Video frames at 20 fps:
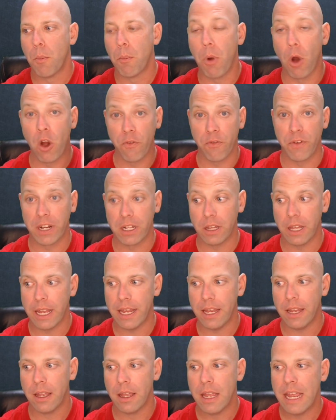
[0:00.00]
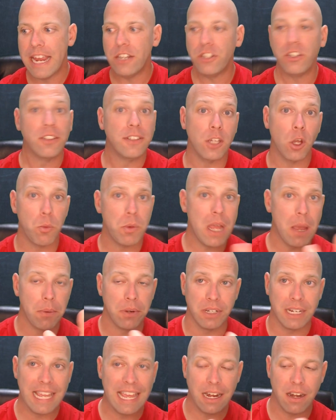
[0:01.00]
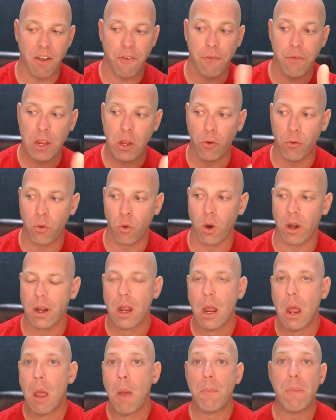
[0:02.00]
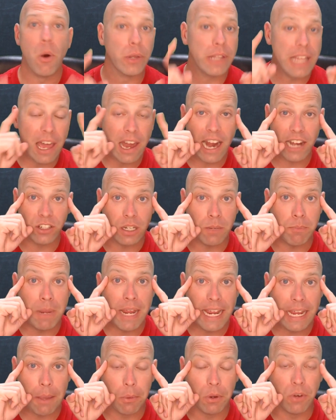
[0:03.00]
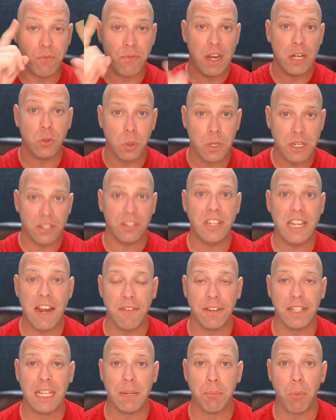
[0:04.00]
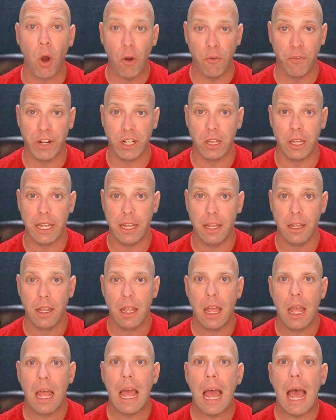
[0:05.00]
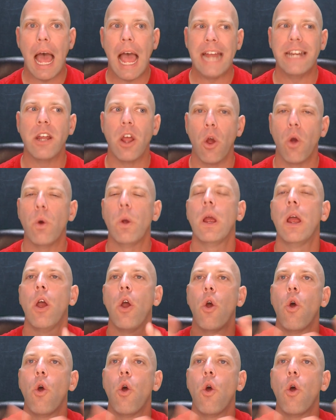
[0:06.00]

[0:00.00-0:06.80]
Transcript: perfectly he should still be able to get a feel for it. But without actually being able to visually see everything perfectly, I know